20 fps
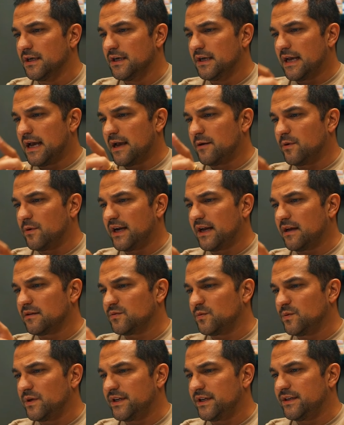I went
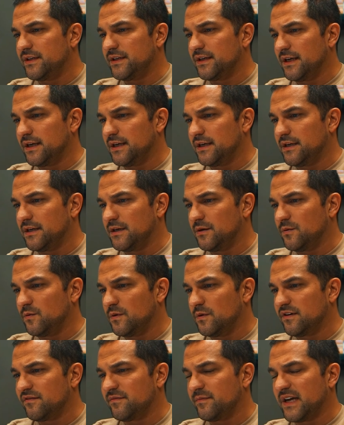out with
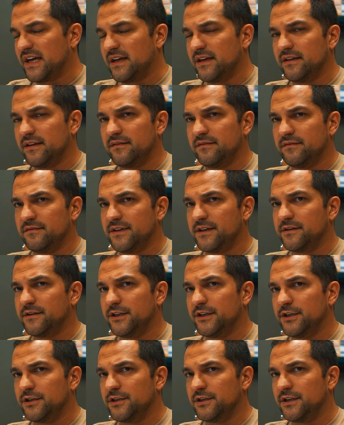one of my very
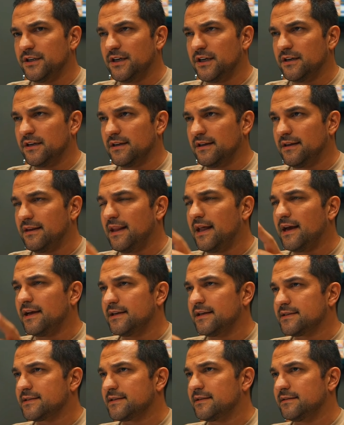good
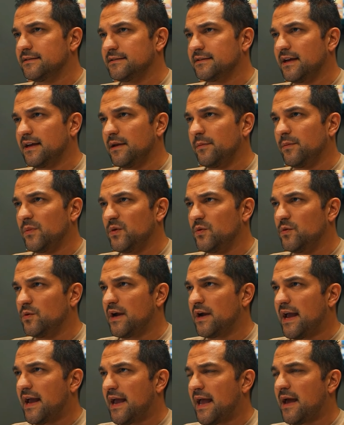clients at the time, who
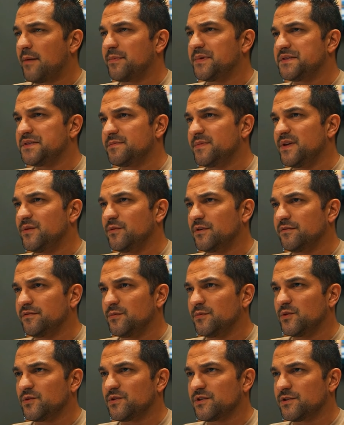happened to be one of
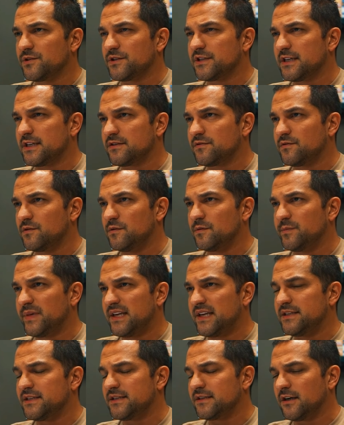the most successful
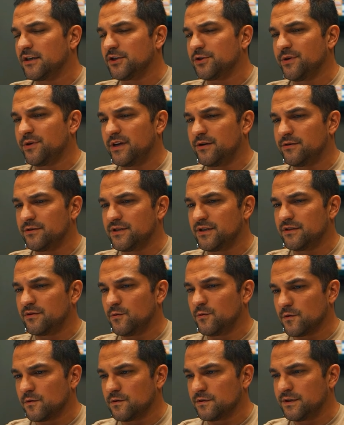penny stock traders in the
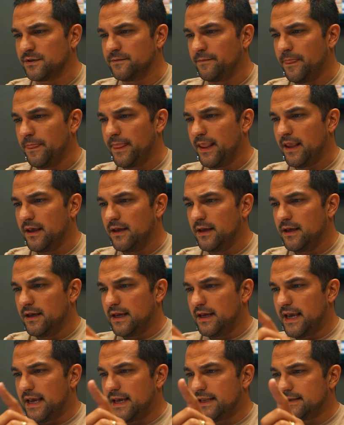world.
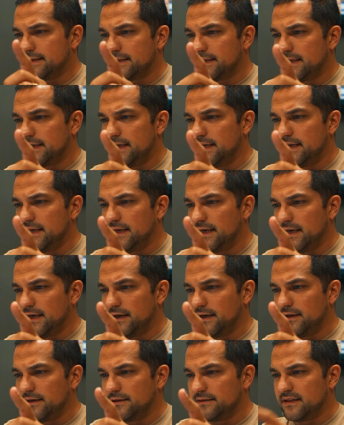And he,
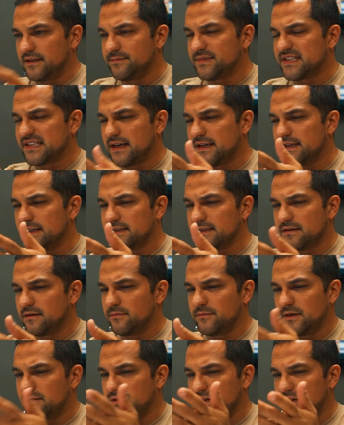Tim Sykes, I
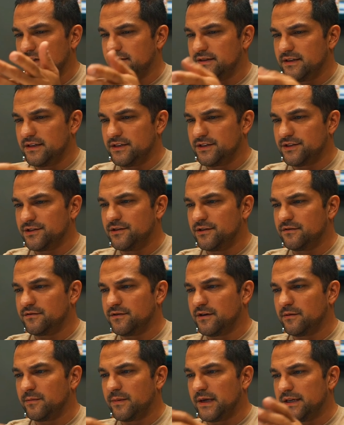mean, he's a good
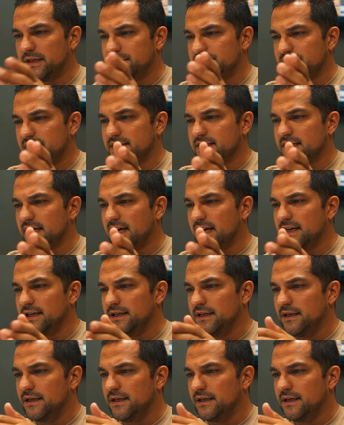friend of mine, he's a nice guy.